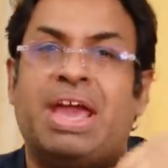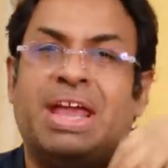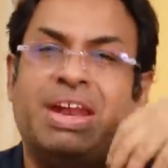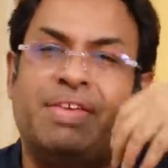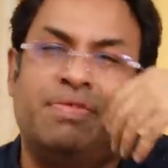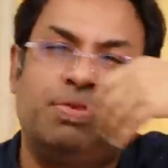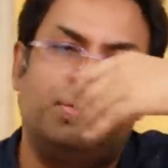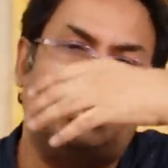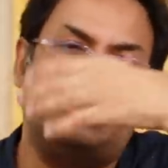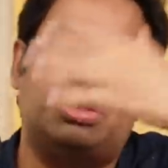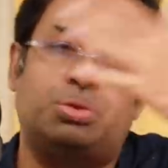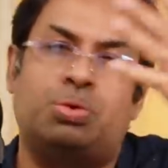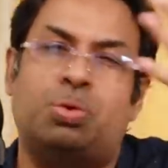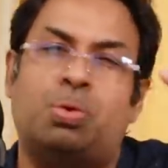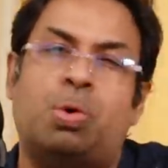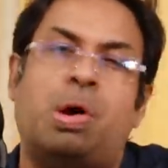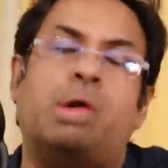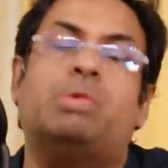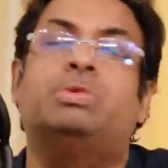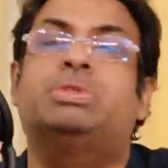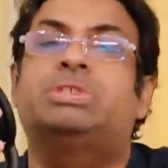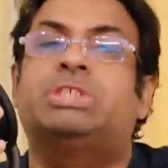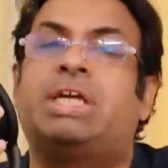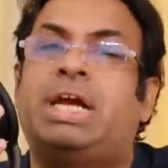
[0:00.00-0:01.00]
And if you just go
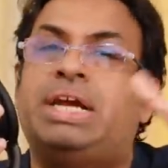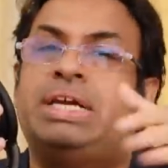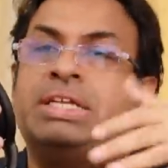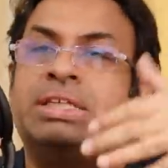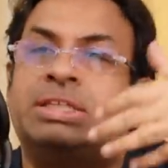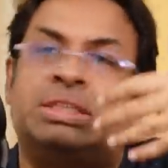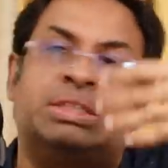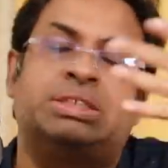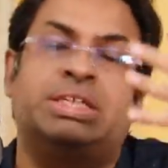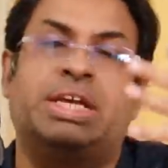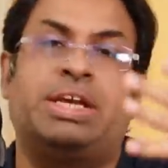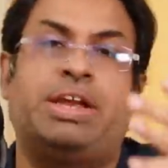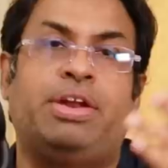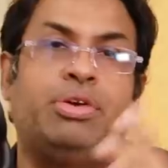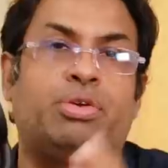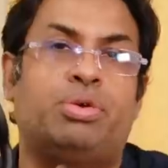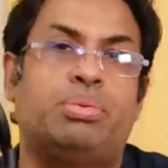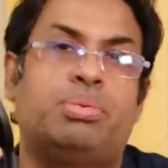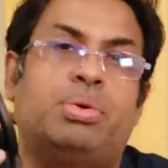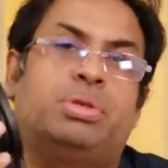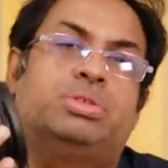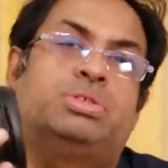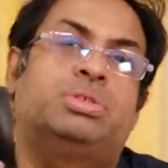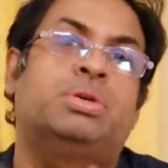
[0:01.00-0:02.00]
outside the second
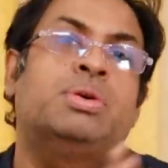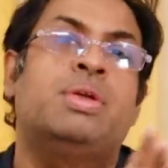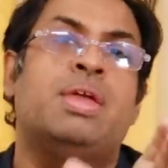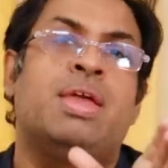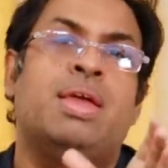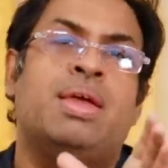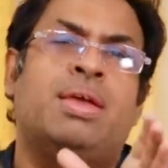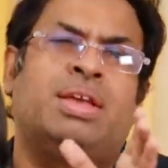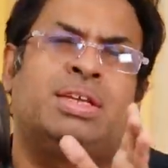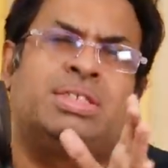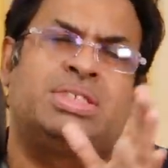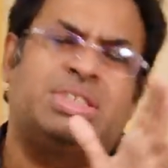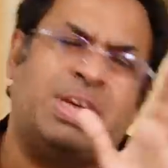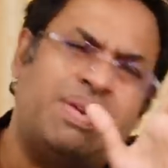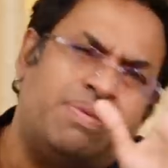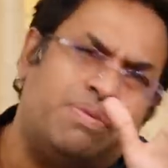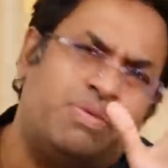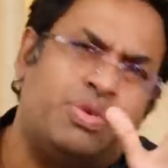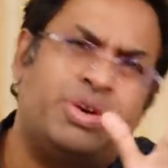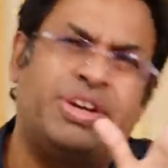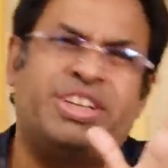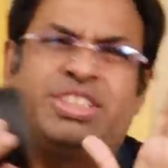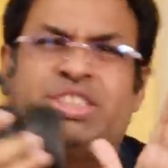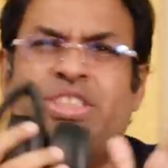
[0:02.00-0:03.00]
room also,
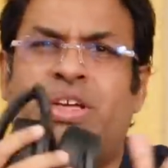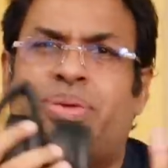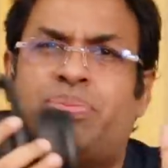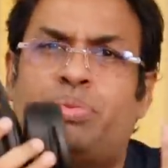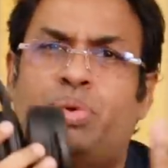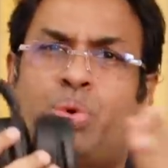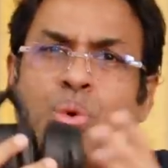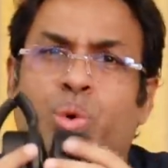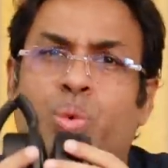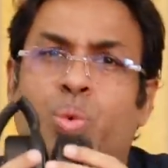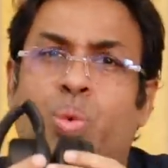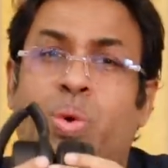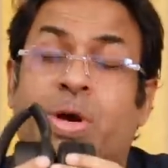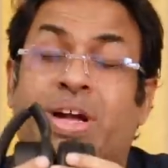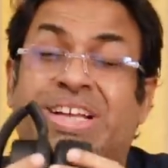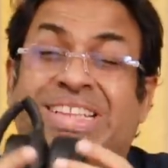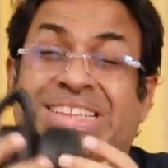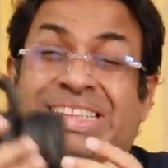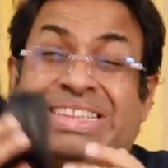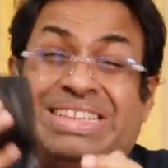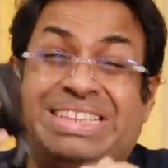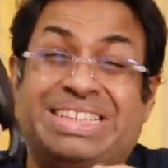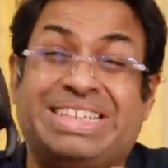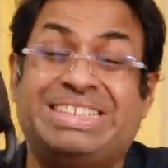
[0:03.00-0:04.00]
some work, some don't work.